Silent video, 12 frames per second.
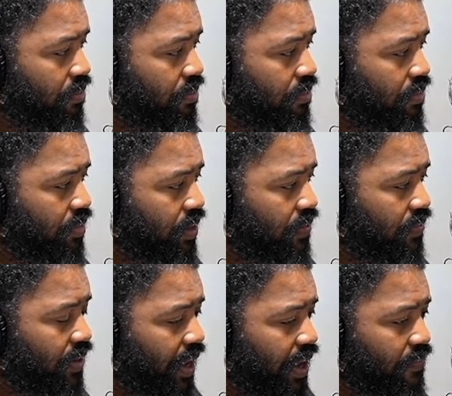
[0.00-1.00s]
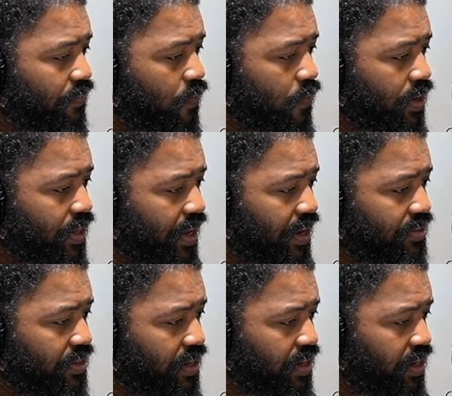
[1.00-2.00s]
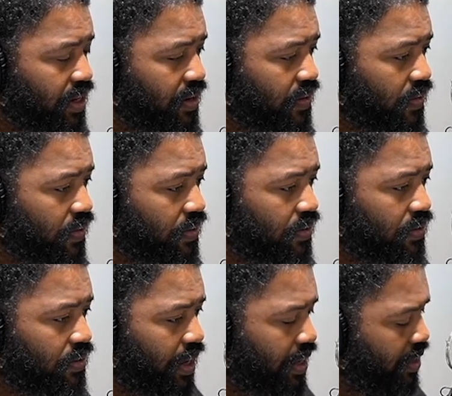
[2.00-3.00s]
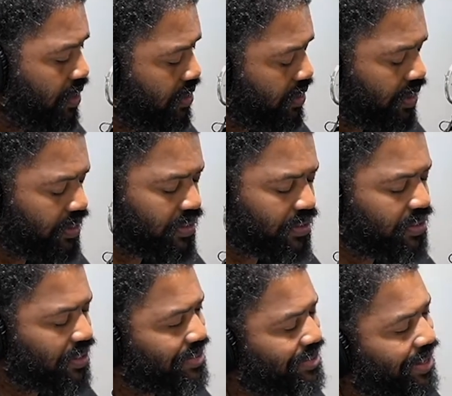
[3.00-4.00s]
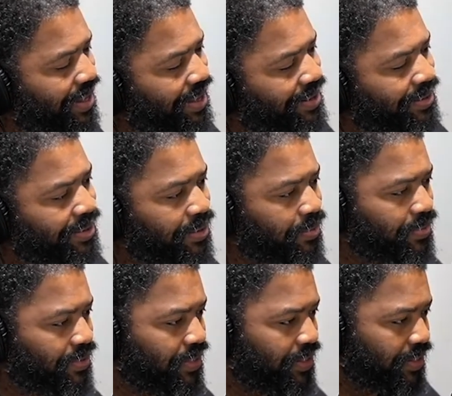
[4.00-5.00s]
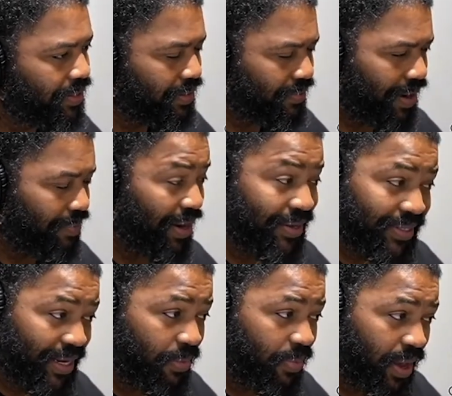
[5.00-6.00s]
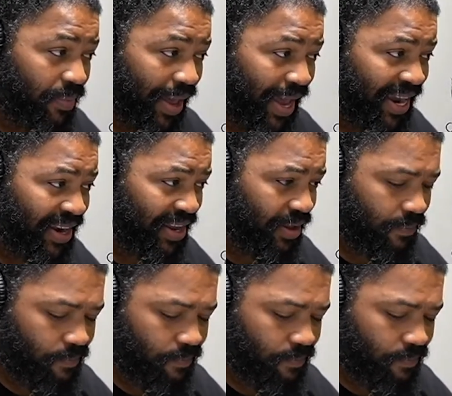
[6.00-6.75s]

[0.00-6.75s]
this tech 40,000 a year. Like it just doesn't add up. I'm not saying pay him 80.